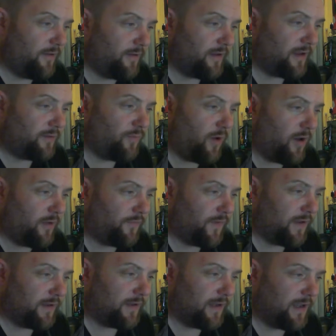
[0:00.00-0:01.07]
That's what I
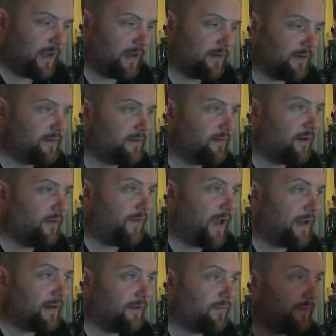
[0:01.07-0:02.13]
think it is. I've
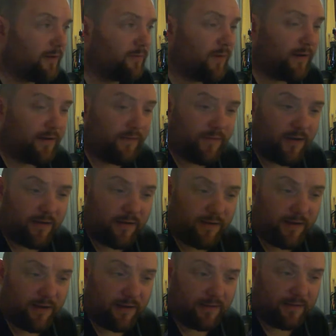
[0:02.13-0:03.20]
had it for about 20 fucking
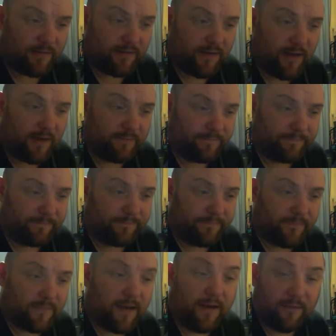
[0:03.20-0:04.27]
years.
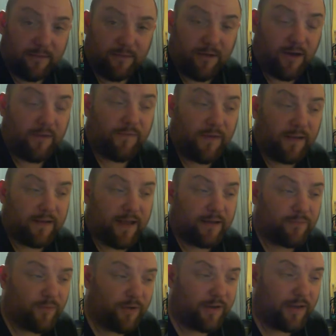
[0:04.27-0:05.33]
Tactical. I think
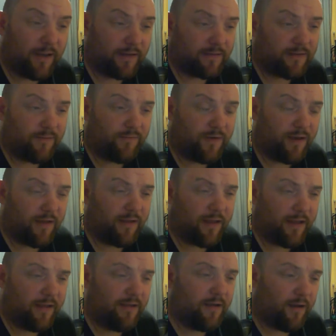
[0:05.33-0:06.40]
that's what it is, something like
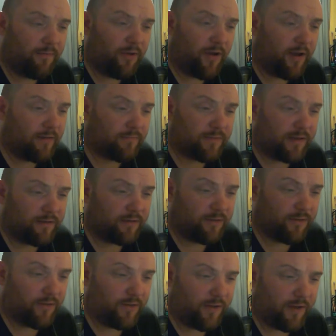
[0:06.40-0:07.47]
that. I'm not 100%
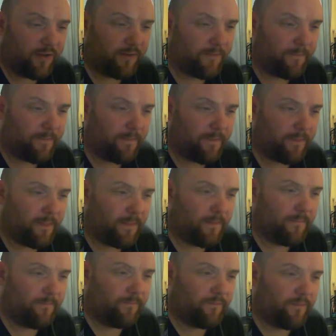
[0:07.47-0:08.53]
sure, though.
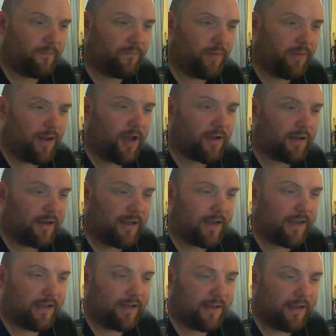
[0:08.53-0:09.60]
But
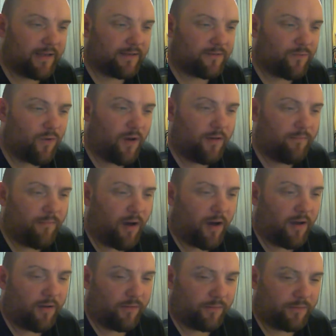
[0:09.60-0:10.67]
luckily, it's quite
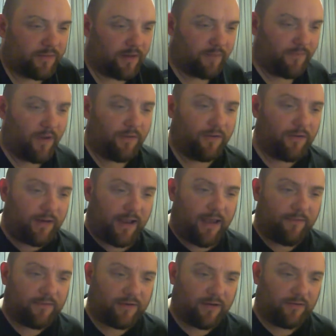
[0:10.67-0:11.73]
mild. I've only got it
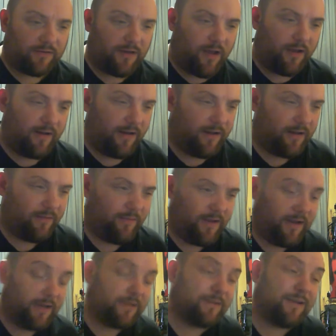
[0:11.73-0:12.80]
ever so slightly at the
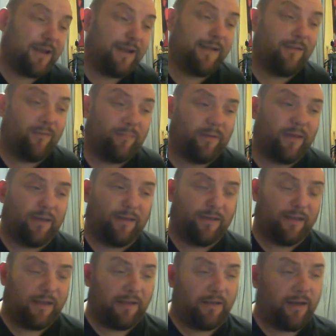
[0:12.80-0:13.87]
minute. It's just a little bit.
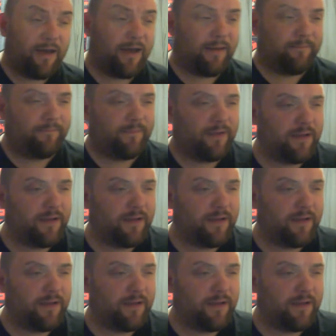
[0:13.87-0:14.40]
I